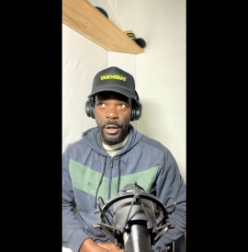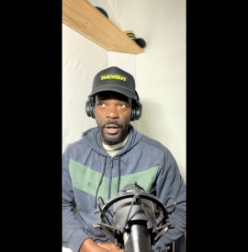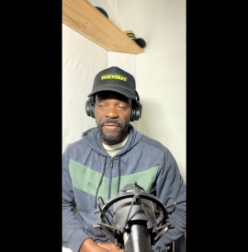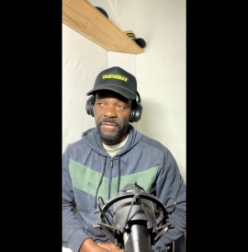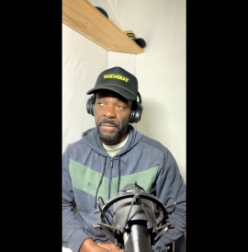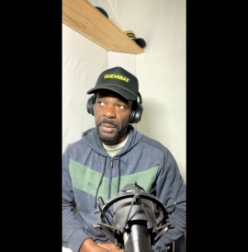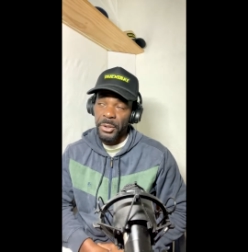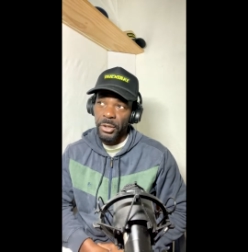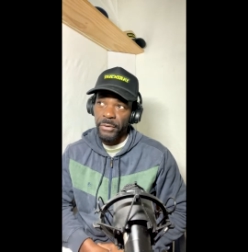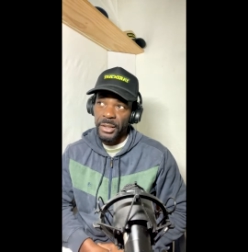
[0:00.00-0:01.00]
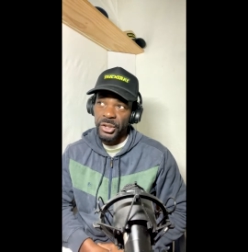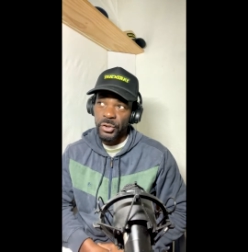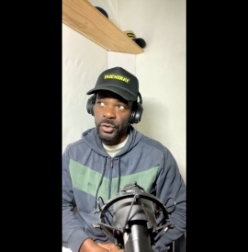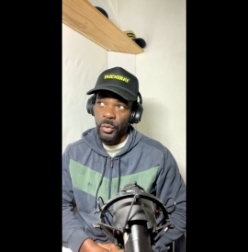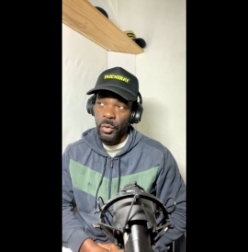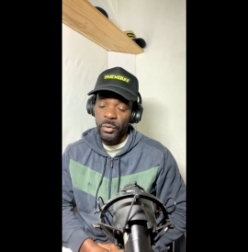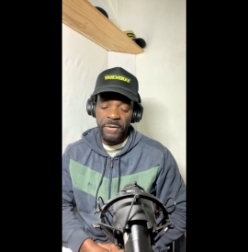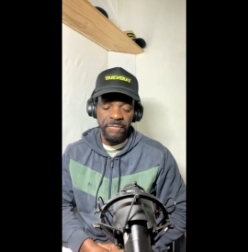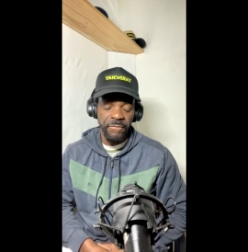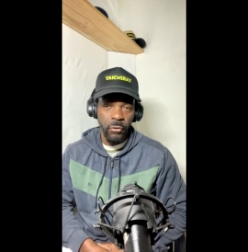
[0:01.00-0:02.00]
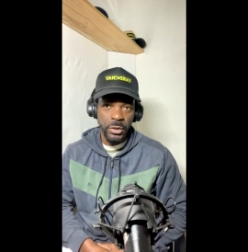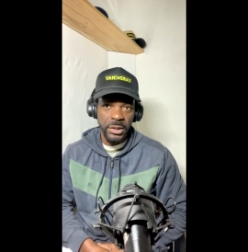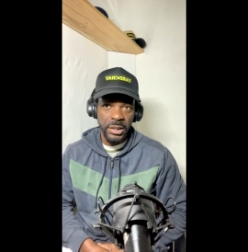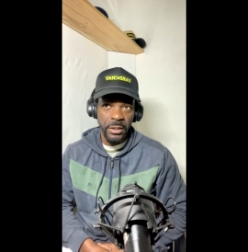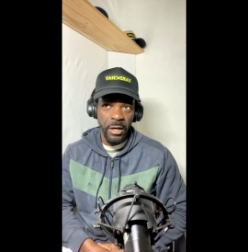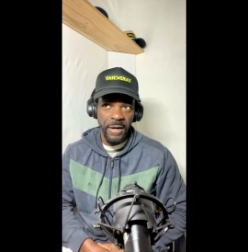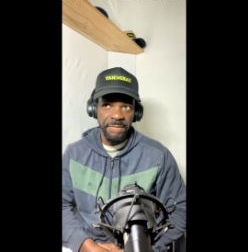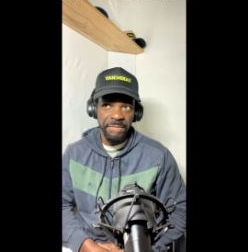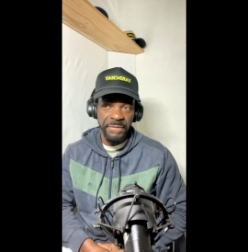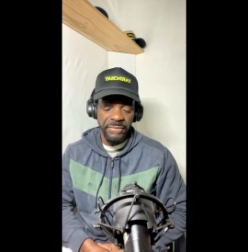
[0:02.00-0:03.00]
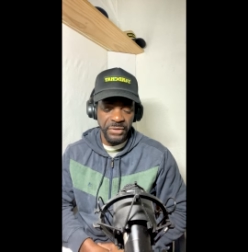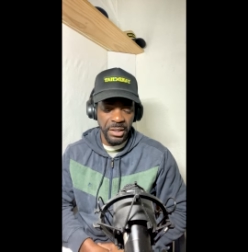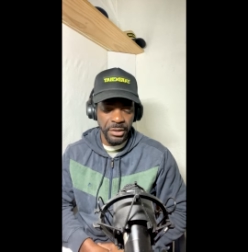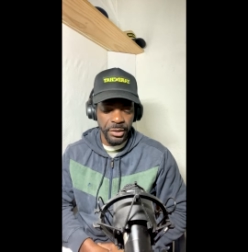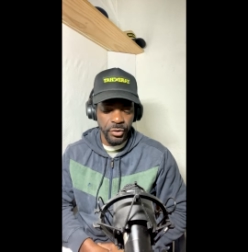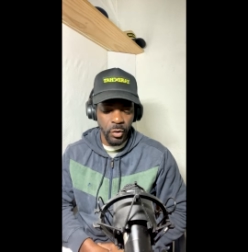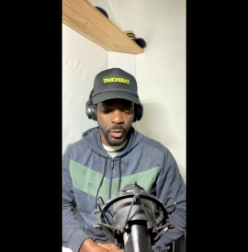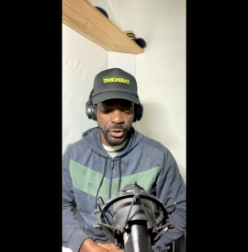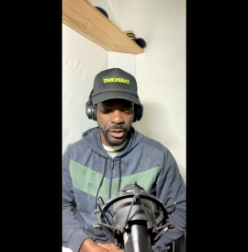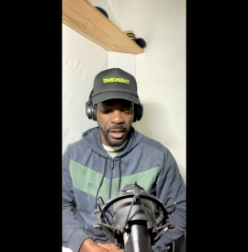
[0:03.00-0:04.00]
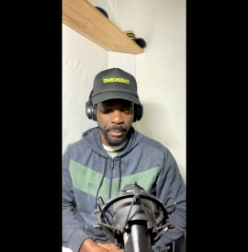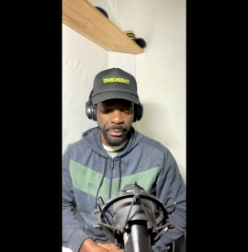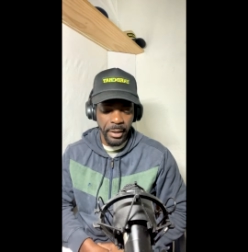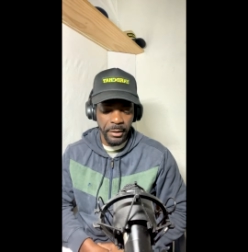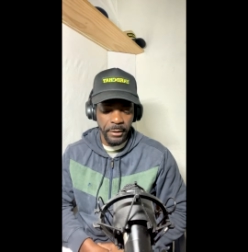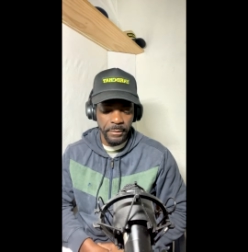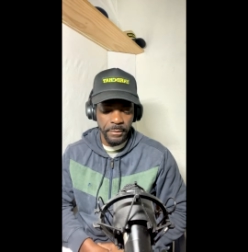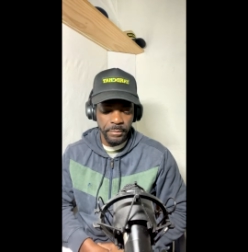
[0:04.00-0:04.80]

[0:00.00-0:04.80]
If I remember correctly, she was only 14 or 15 years old when she got pregnant.